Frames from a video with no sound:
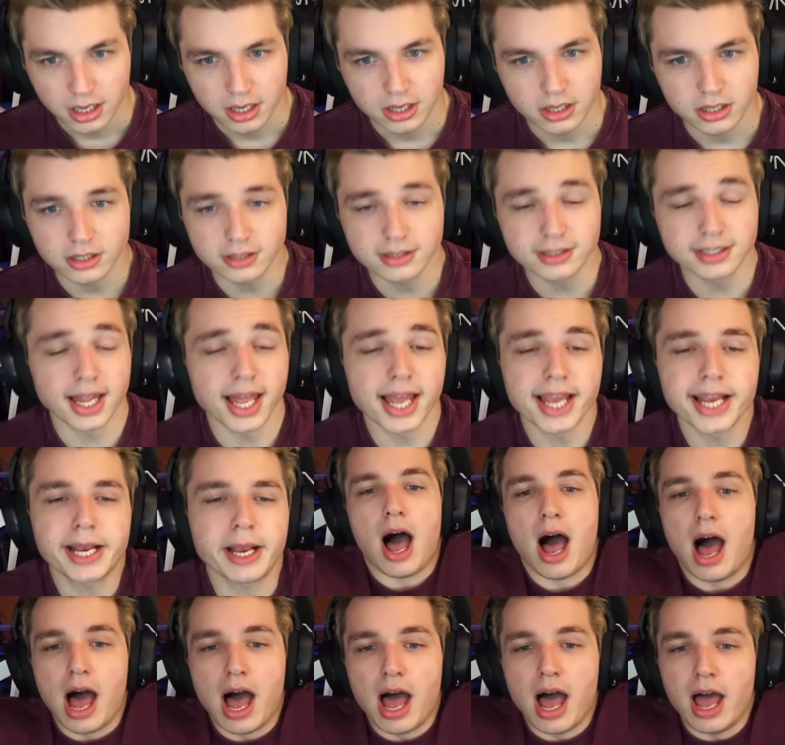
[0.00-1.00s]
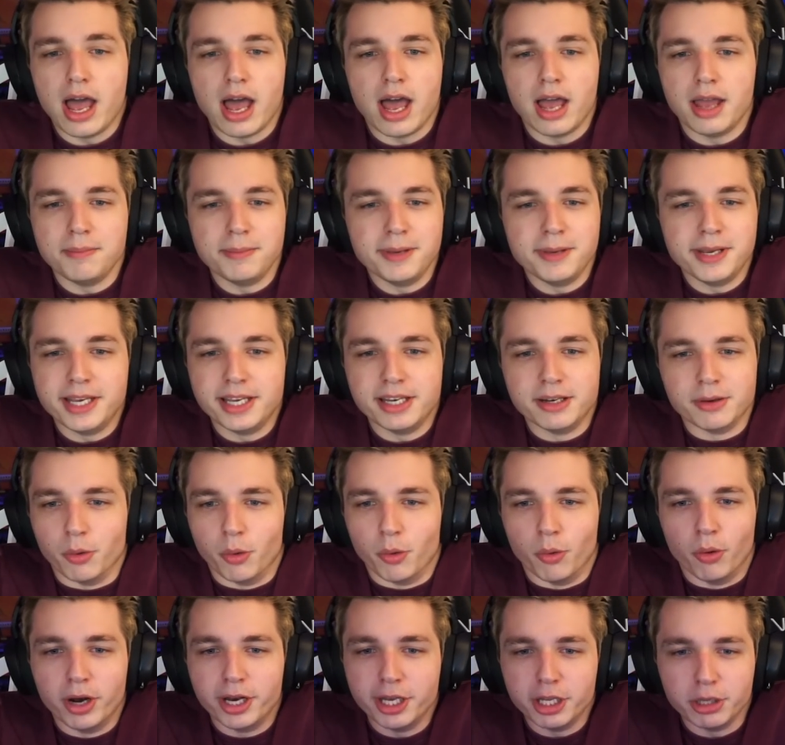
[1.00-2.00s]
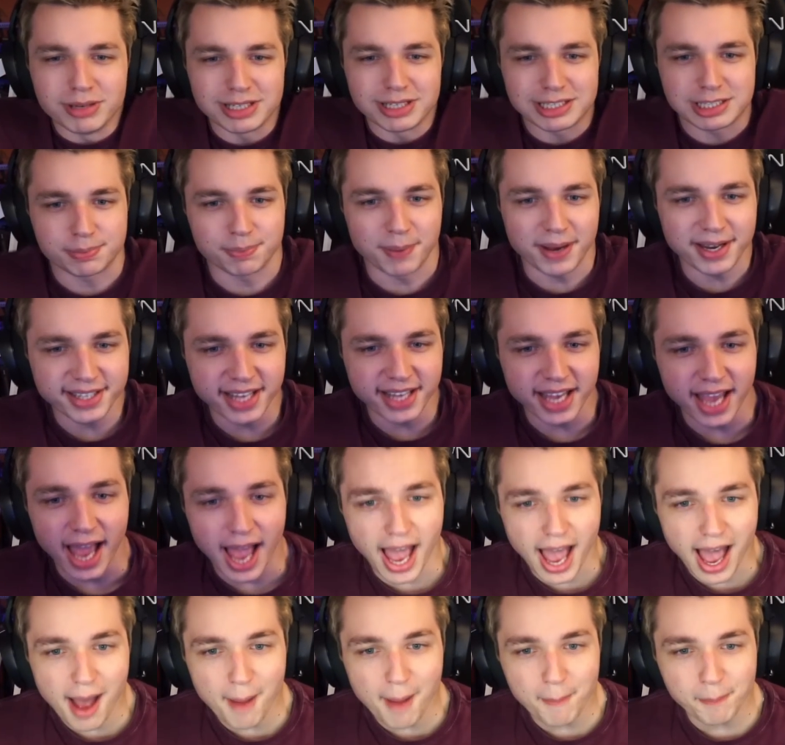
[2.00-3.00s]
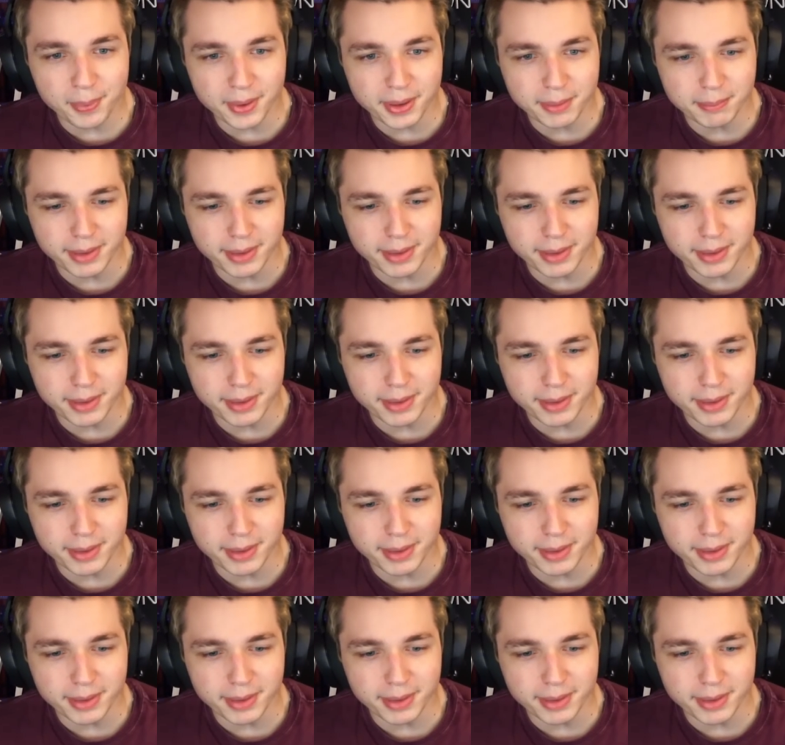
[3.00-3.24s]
Like, I, I mean, what do you expect to happen,